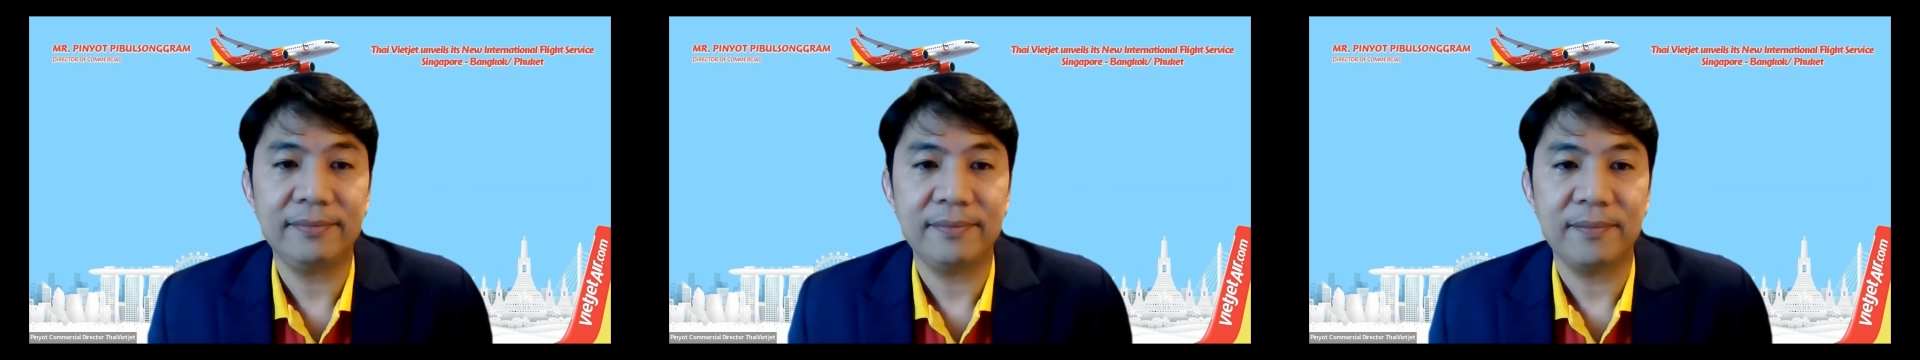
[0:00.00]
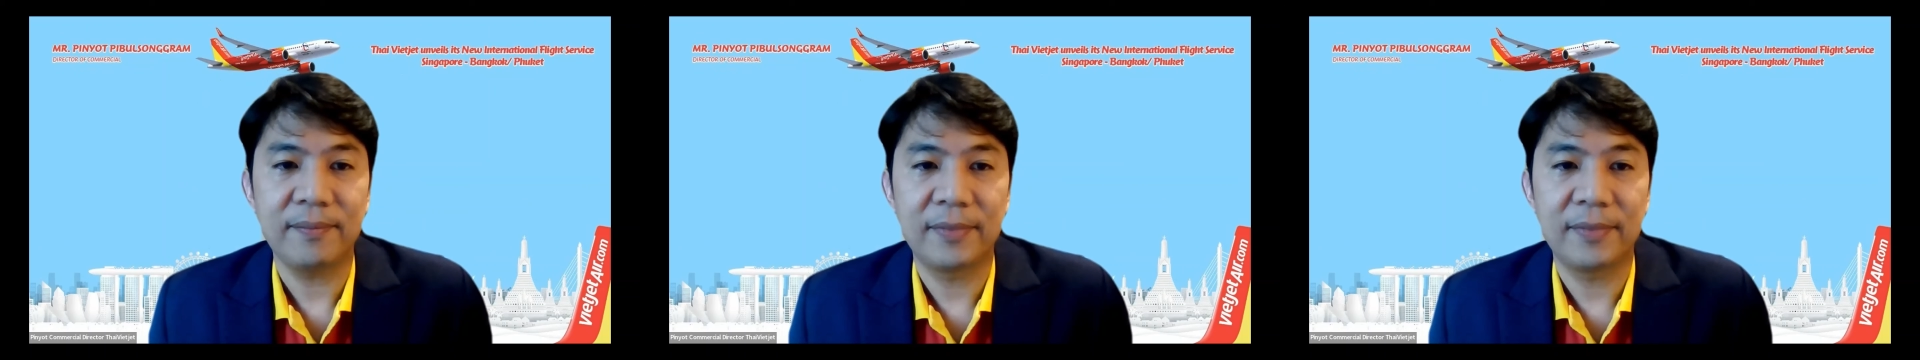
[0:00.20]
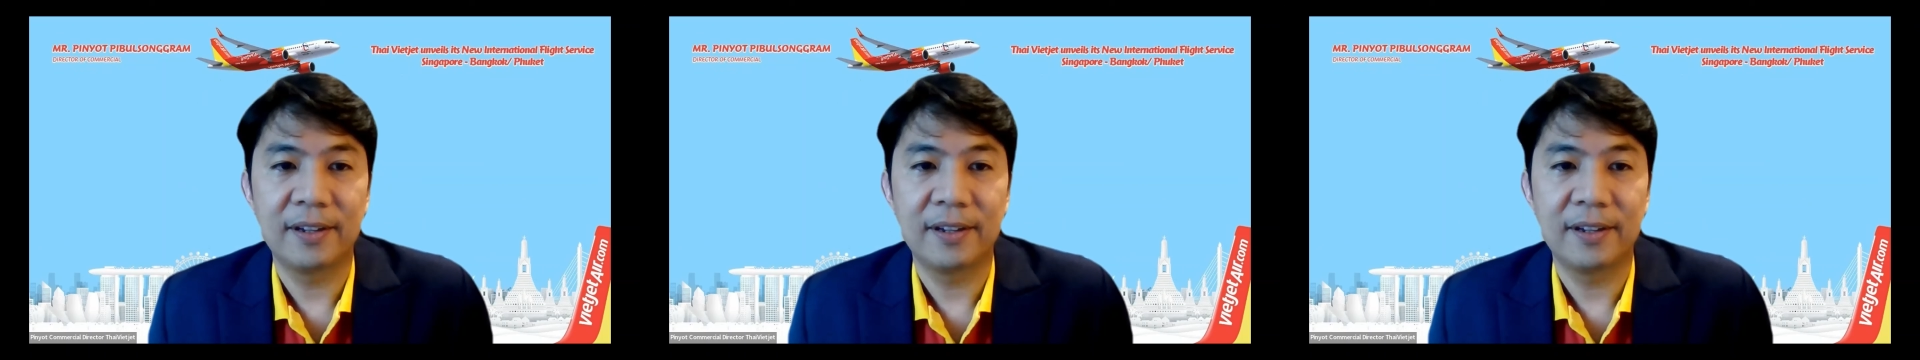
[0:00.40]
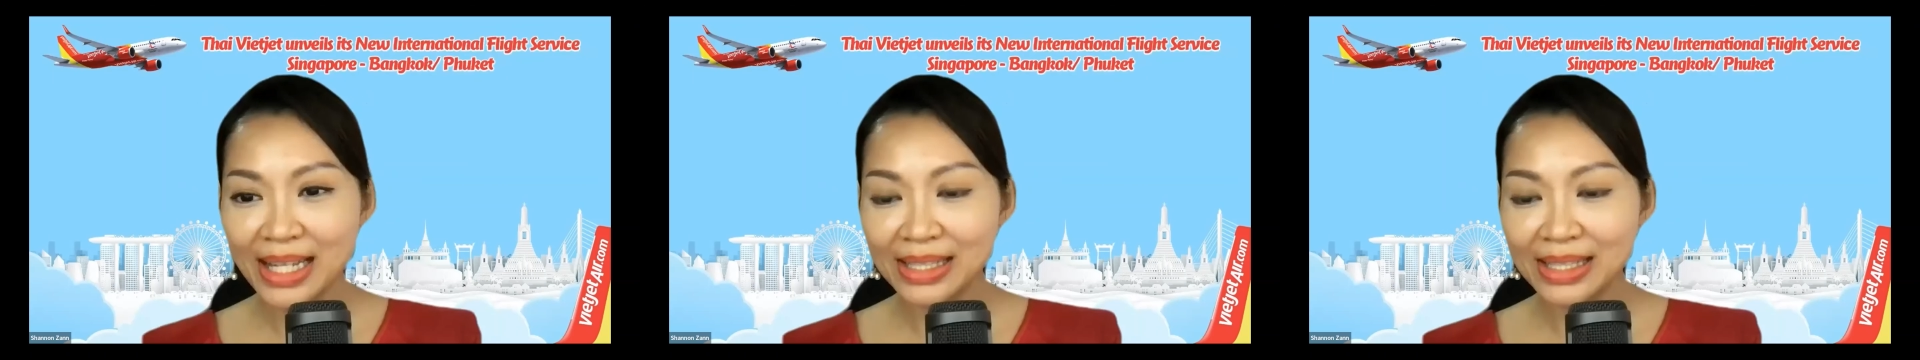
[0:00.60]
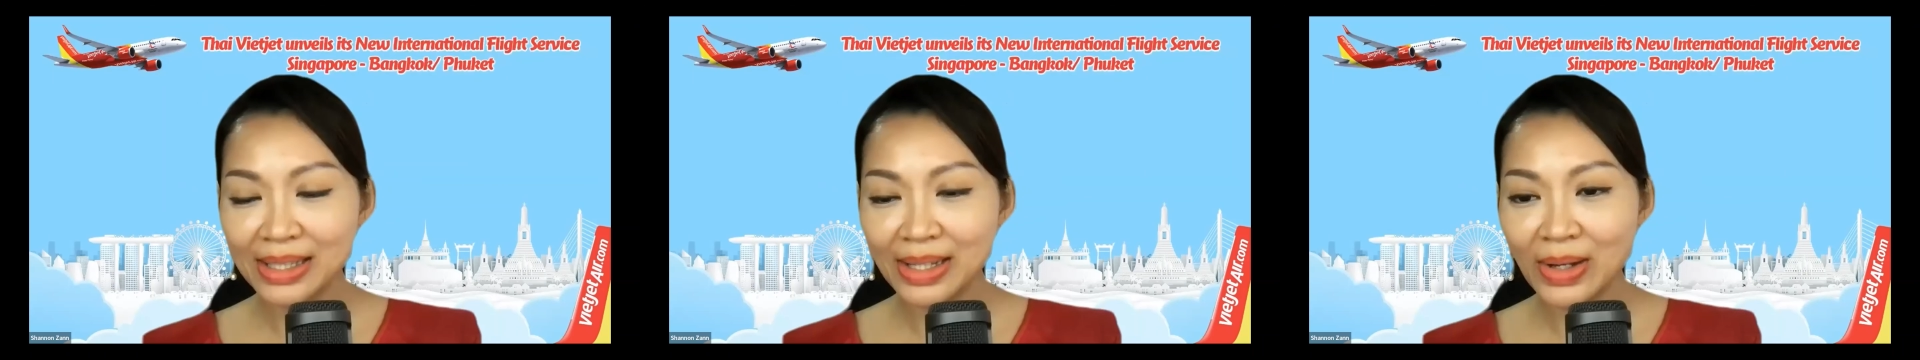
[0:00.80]
All
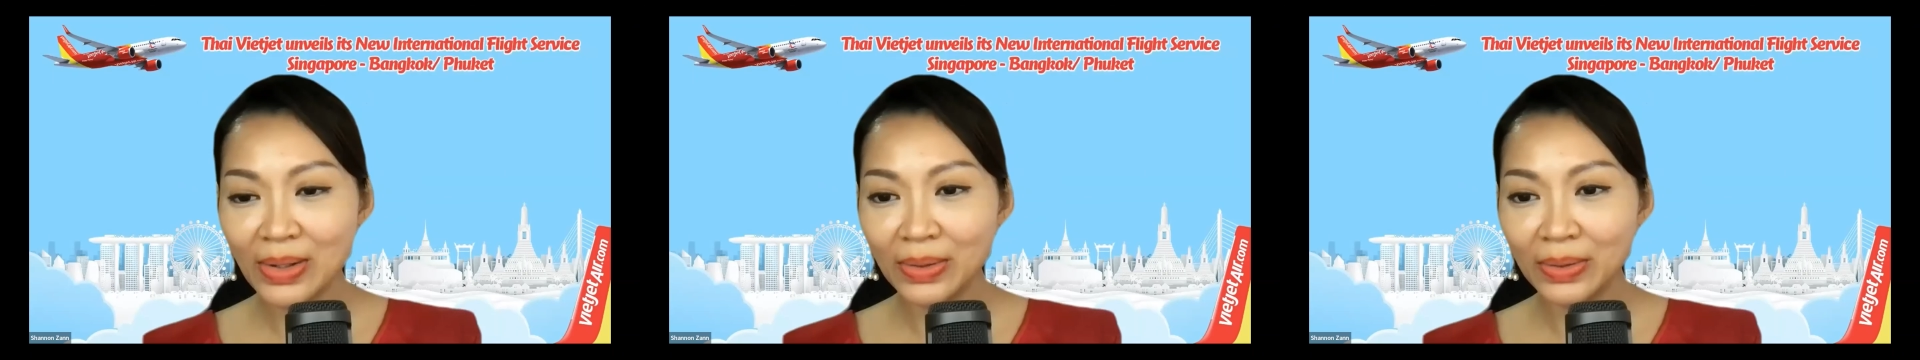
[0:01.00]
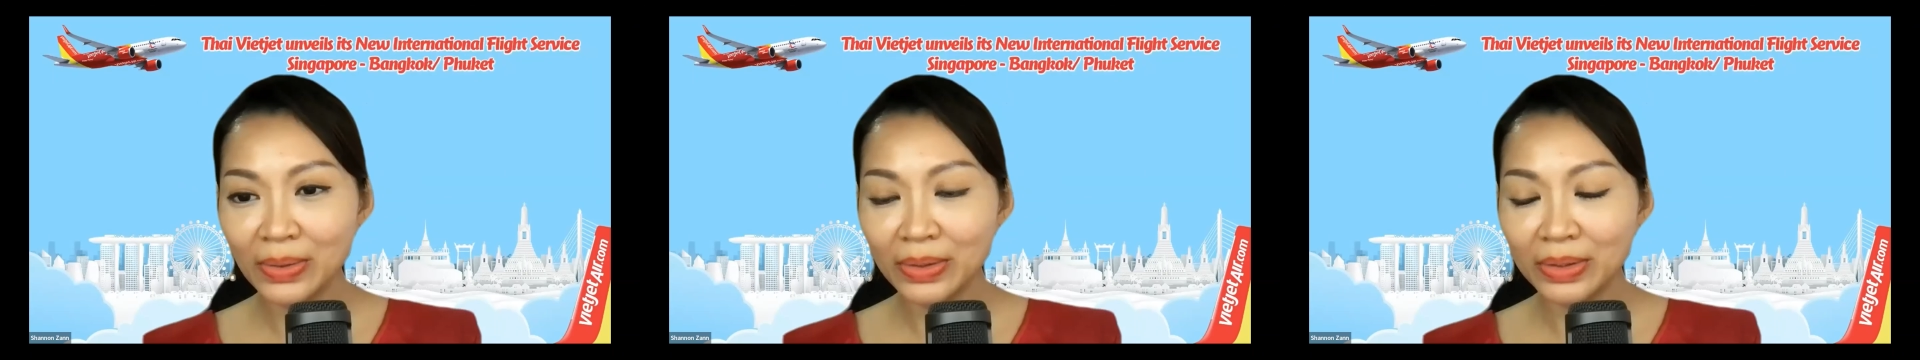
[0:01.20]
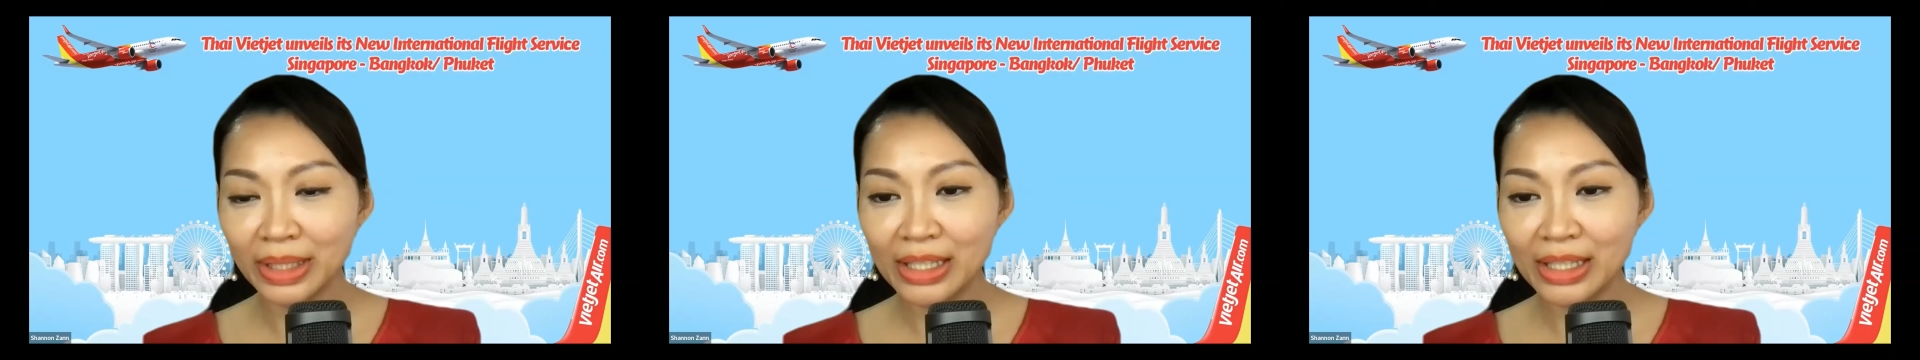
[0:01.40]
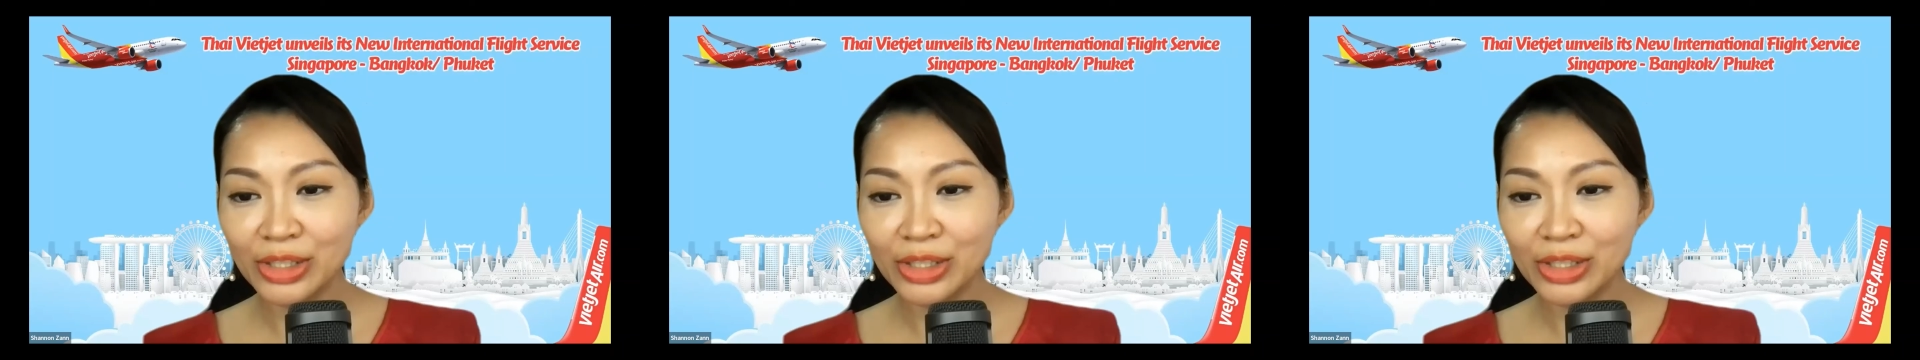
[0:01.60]
right. So, okay,